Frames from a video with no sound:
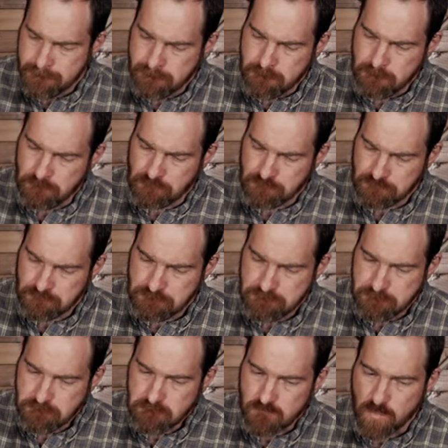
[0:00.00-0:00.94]
Mm.
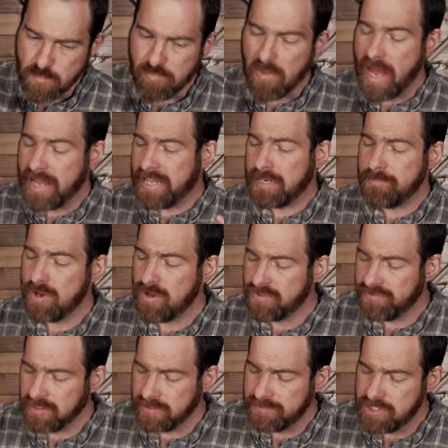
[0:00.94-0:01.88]
I get a
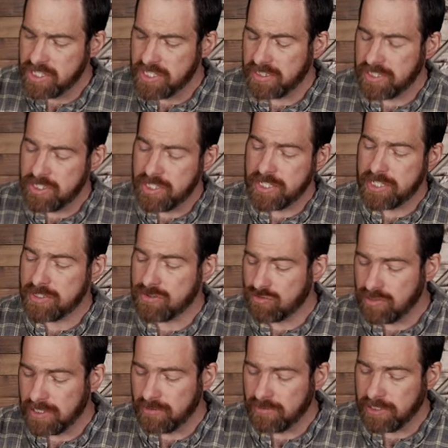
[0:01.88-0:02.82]
mouthful of gin. The gin is
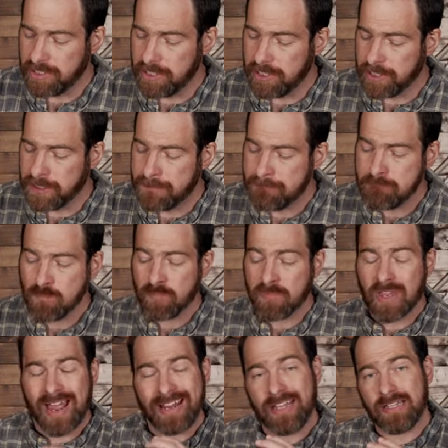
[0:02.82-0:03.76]
really, really good.
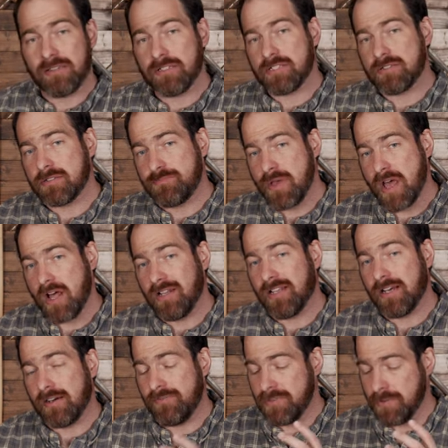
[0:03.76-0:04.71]
I get the smell
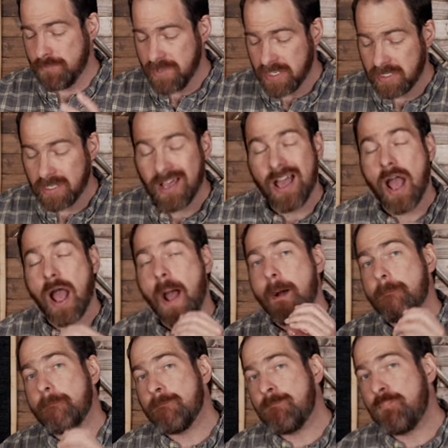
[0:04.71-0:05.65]
of the mint,
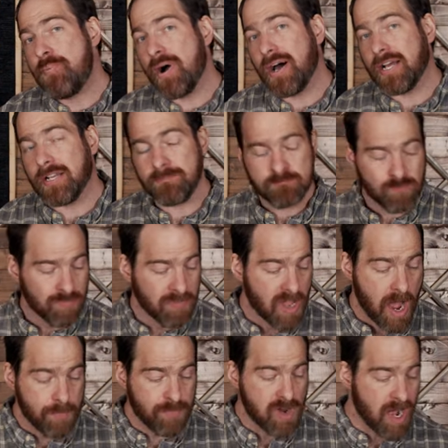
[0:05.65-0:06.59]
but
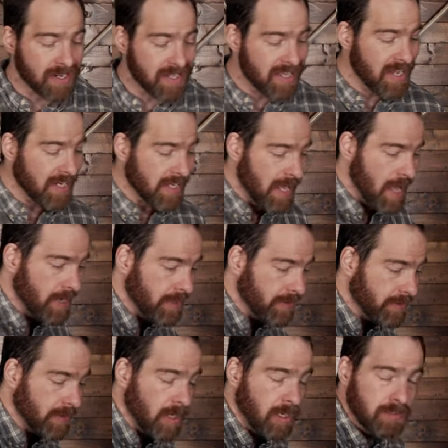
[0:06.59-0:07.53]
I'm not getting
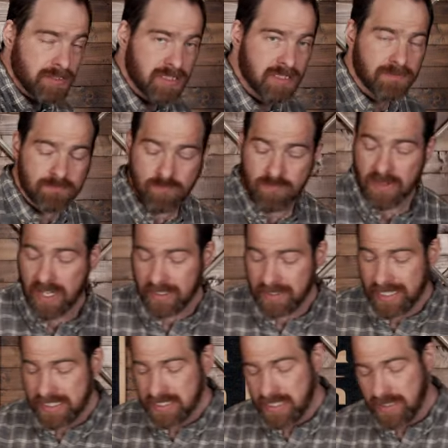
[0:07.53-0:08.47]
anything else.
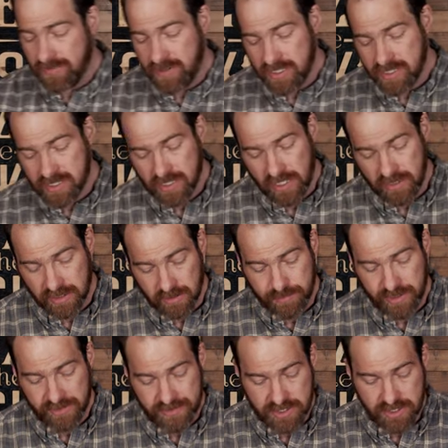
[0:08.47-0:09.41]
Let's give this a little
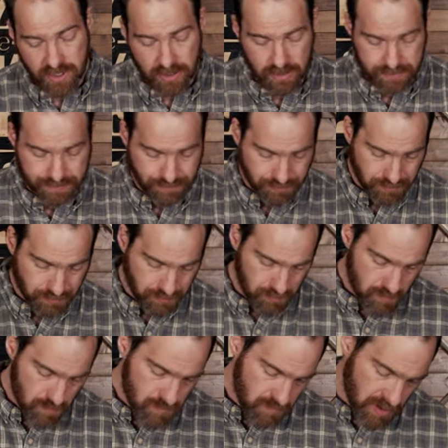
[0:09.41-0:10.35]
bit of a stir
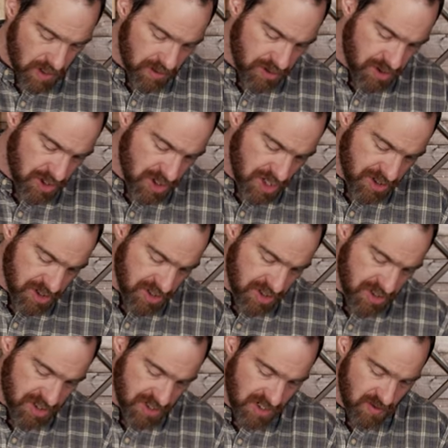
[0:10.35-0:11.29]
just to
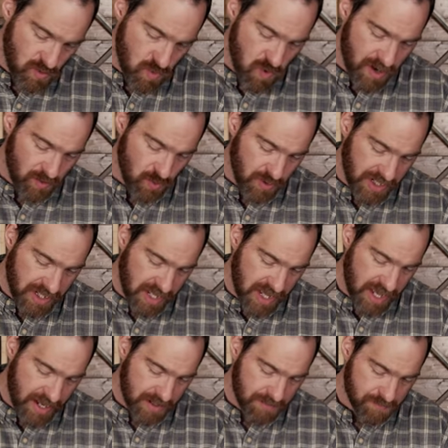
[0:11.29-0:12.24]
see what we
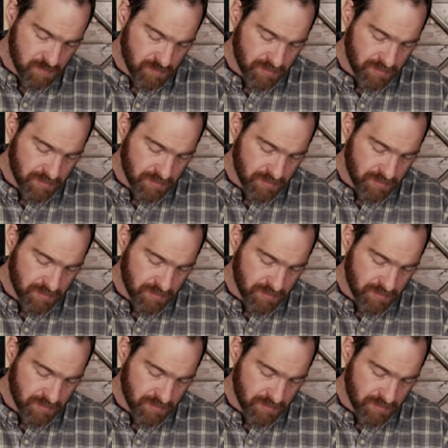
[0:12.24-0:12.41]
get.